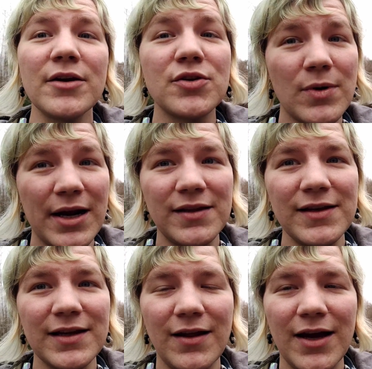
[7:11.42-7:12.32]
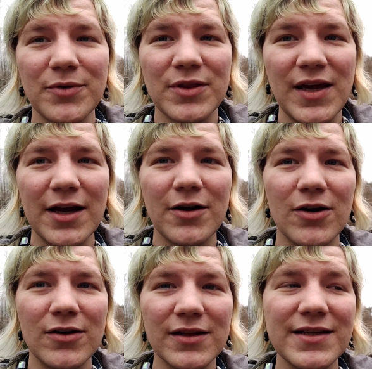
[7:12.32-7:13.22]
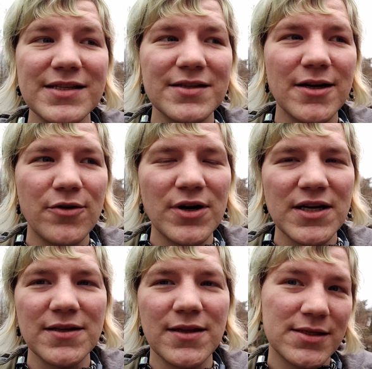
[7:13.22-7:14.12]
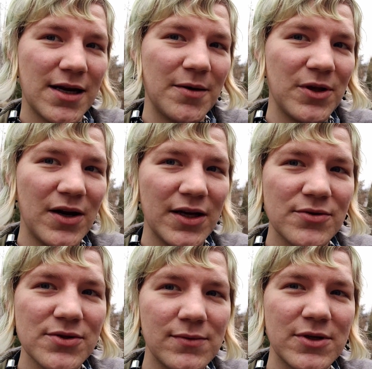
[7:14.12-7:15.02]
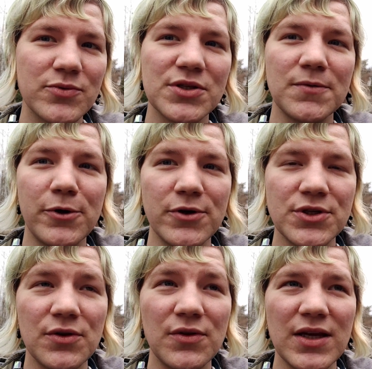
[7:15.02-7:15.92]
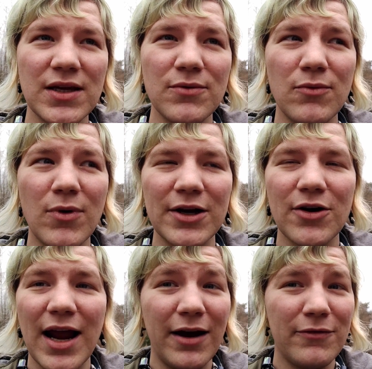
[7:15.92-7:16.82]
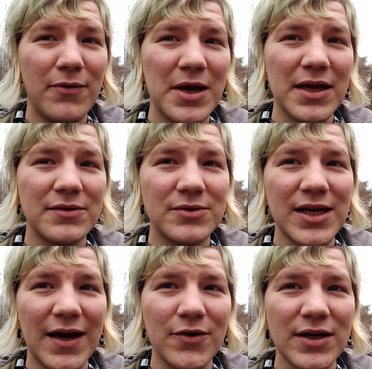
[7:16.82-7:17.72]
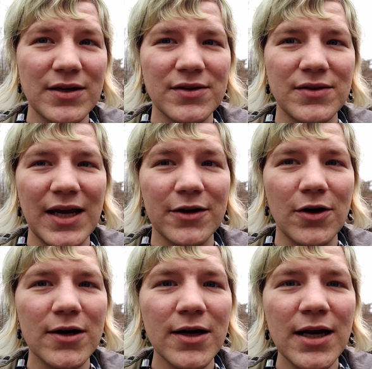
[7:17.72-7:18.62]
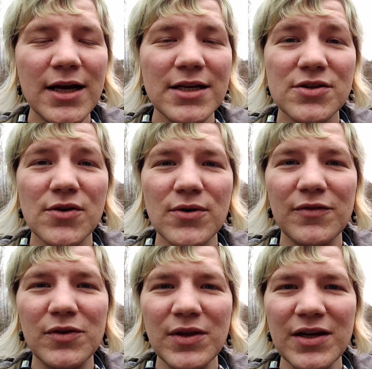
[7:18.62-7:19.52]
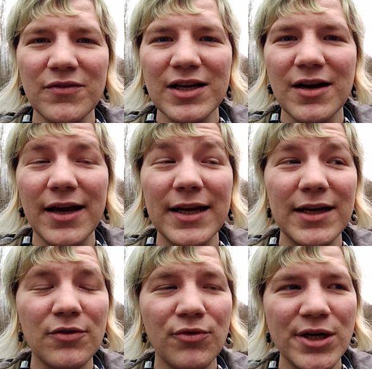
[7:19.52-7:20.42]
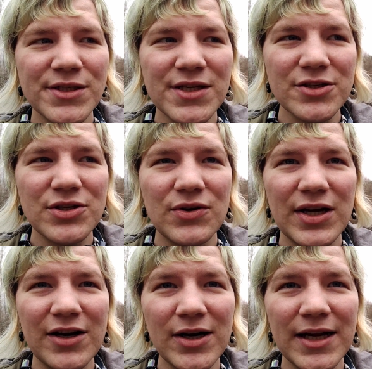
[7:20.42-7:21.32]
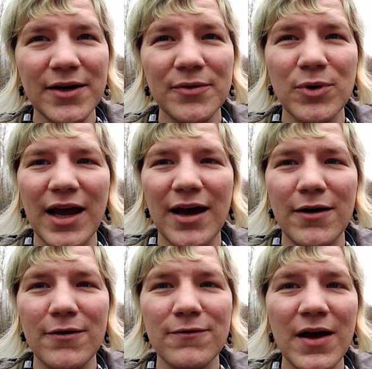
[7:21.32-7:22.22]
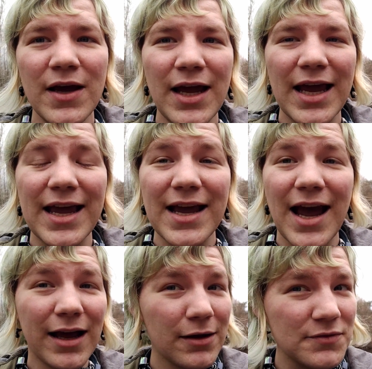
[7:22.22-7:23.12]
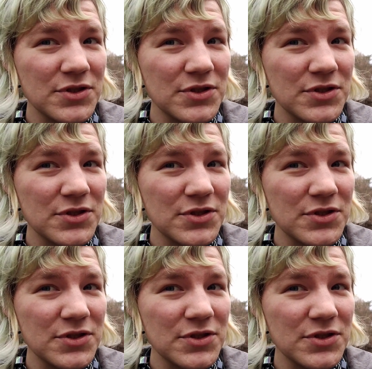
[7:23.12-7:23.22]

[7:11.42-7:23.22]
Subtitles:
directly in line with the agar, at least according to the setup that I used, which was to push the wire halfway down into the agar. So if you think of it, a cross-sectional area would have a half